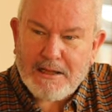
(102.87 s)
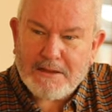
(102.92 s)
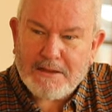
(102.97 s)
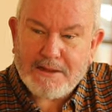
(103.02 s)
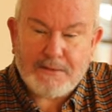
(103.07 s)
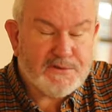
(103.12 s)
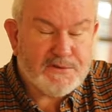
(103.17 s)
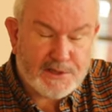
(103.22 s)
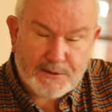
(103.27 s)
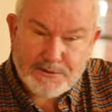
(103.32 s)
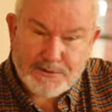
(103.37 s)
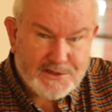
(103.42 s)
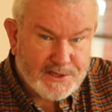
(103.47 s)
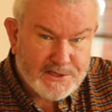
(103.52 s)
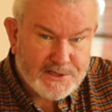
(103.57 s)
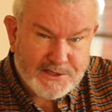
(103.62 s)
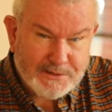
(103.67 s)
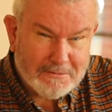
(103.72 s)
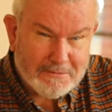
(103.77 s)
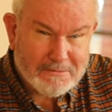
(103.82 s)
That was a good
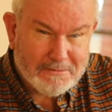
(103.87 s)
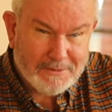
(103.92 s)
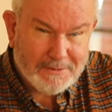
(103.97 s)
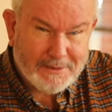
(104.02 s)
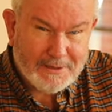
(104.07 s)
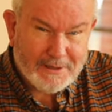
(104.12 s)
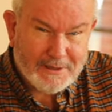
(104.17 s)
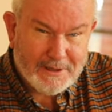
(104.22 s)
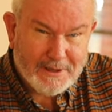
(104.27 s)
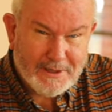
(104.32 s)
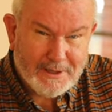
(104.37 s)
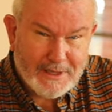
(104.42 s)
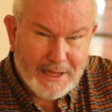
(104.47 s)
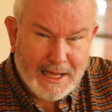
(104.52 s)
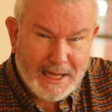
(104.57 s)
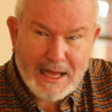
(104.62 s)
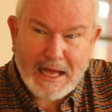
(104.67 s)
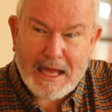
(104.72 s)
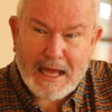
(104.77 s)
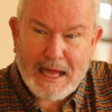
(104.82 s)
system,
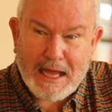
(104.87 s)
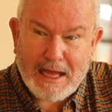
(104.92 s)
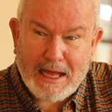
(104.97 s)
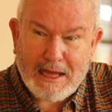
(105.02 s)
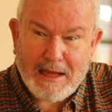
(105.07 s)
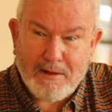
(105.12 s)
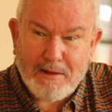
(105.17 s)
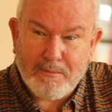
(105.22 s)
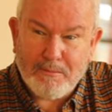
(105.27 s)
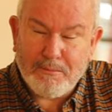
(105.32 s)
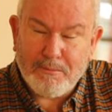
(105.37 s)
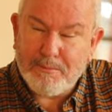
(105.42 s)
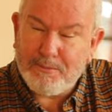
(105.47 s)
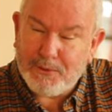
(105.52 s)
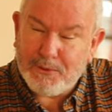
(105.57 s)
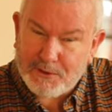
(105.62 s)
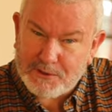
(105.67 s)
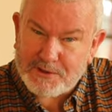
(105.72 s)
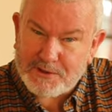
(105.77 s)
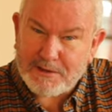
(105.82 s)

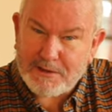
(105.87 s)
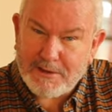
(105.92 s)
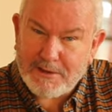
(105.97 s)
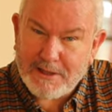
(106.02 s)
but